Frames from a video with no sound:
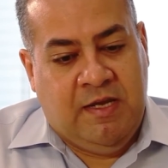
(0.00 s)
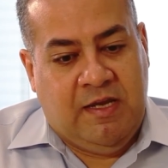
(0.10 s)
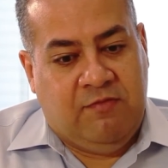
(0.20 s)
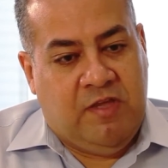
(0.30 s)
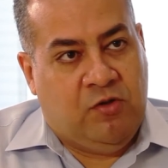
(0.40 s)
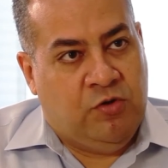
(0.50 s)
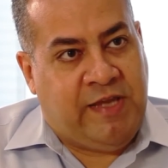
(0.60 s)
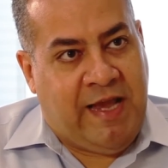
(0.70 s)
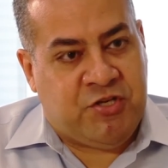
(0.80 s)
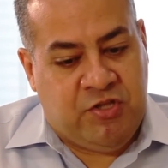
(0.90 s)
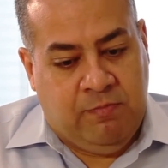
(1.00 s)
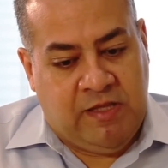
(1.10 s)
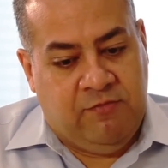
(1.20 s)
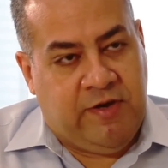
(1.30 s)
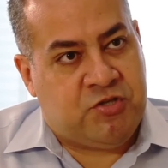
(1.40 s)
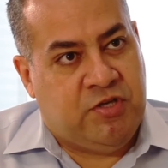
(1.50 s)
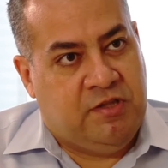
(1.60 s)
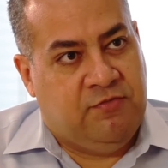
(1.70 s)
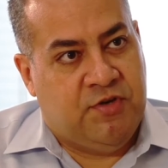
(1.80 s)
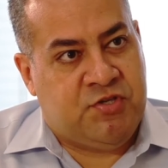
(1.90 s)
if they don't catch the blood infection in
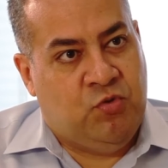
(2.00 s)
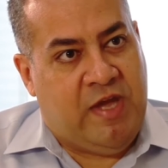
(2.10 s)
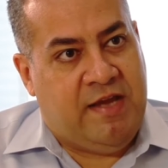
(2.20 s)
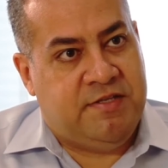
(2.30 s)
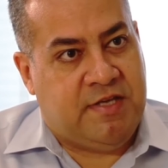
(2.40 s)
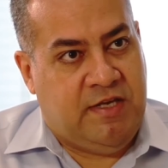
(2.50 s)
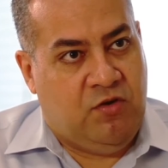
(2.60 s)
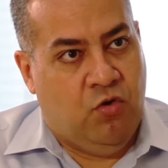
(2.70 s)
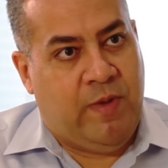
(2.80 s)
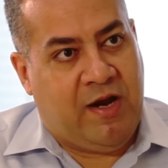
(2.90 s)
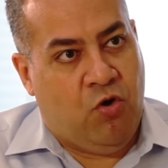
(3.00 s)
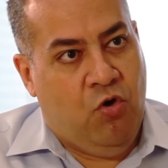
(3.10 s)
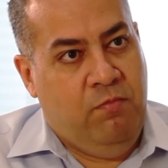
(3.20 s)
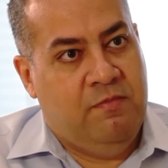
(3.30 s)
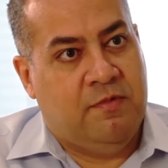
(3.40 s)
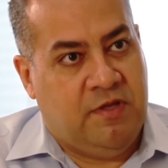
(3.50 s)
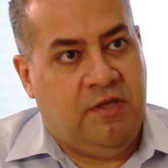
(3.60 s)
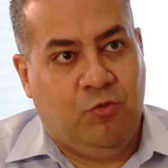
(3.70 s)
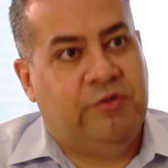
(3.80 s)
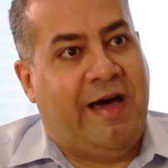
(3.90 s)
the first 2 days and you go back home,
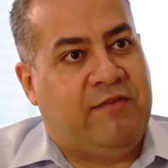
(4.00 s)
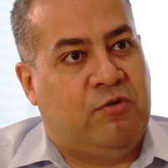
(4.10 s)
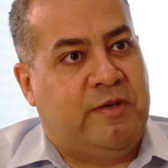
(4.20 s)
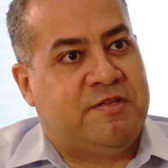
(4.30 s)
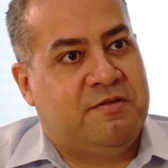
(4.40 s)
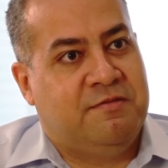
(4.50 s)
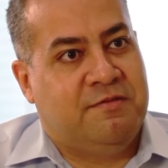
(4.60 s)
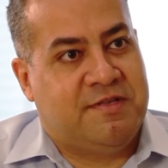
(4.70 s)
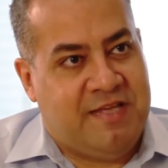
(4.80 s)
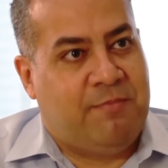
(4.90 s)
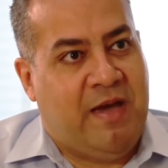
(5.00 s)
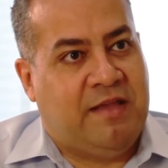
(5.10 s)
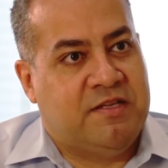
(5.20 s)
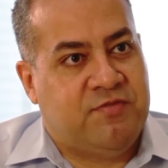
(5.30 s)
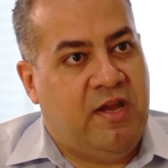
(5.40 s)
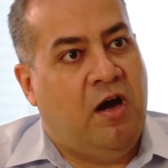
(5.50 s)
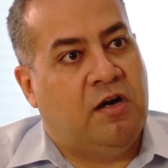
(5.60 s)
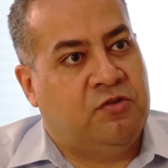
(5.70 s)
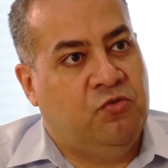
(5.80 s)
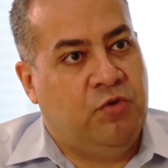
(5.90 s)
you will die from it. It's that bad. It's very
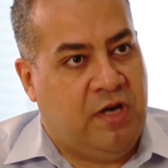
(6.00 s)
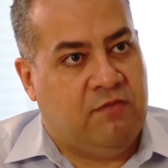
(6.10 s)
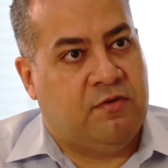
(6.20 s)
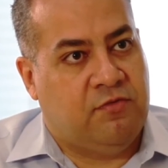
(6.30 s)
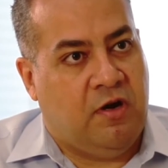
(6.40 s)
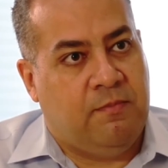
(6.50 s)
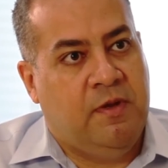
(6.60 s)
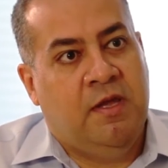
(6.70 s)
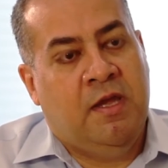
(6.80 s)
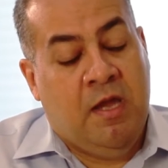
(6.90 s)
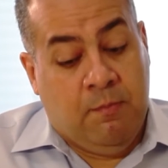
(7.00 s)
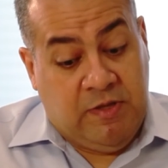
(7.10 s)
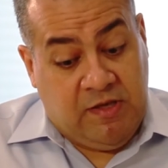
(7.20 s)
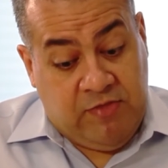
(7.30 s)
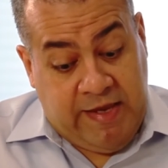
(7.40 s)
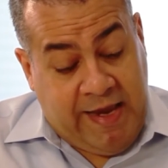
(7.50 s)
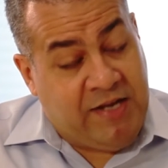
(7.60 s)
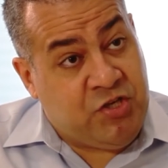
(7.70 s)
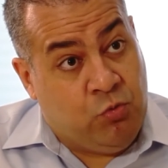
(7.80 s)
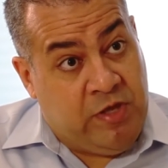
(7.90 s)
hard to recover from. But if they
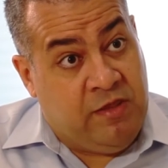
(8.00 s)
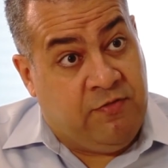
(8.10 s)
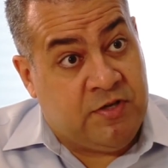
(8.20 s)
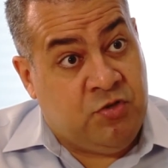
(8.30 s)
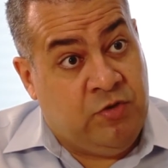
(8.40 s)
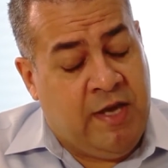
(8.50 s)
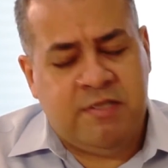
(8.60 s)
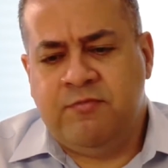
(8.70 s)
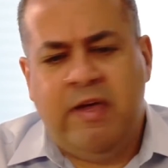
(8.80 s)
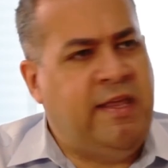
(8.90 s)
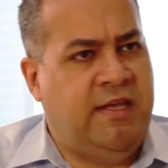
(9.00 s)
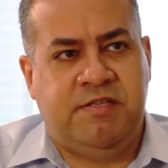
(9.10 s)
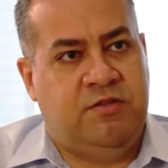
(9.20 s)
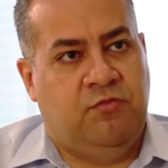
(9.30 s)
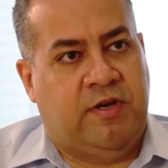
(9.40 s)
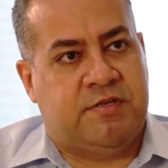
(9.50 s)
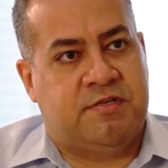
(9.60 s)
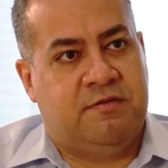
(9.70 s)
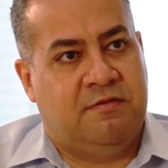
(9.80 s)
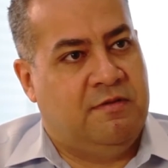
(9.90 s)
catch it within the first 2 days, very easy to
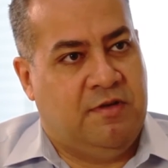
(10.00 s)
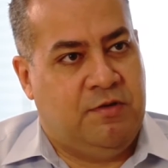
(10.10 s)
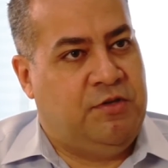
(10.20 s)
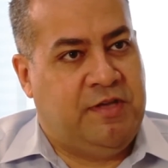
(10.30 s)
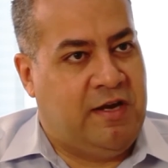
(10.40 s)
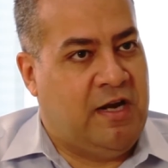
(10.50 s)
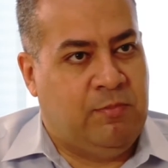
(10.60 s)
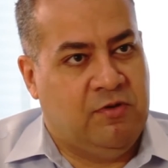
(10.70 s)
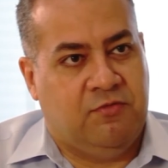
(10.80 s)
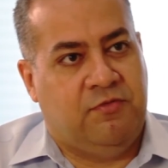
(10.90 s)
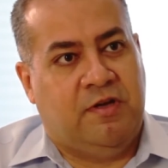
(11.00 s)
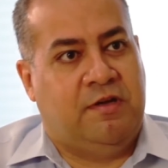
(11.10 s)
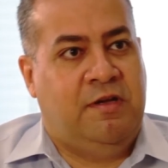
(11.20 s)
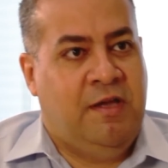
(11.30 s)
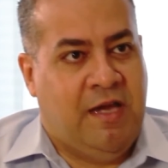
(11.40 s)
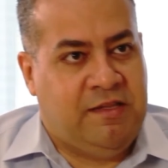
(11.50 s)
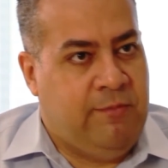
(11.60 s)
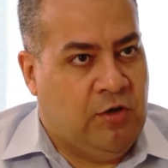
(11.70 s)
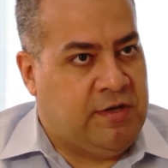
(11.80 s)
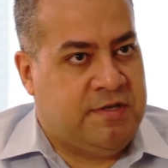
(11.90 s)
fix. You take a couple of
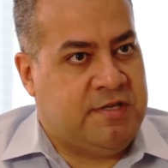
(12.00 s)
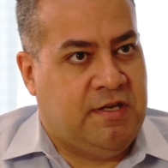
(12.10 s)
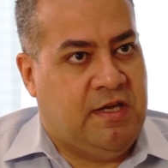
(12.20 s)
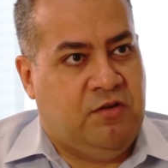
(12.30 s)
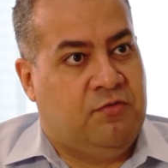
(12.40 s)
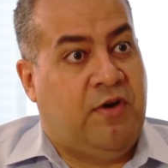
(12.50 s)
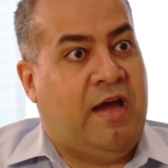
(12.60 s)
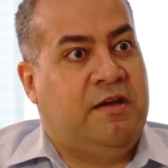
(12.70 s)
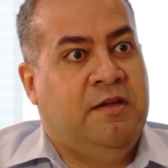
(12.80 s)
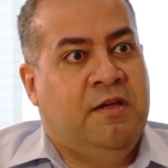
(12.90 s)
antibiotics and you're fine.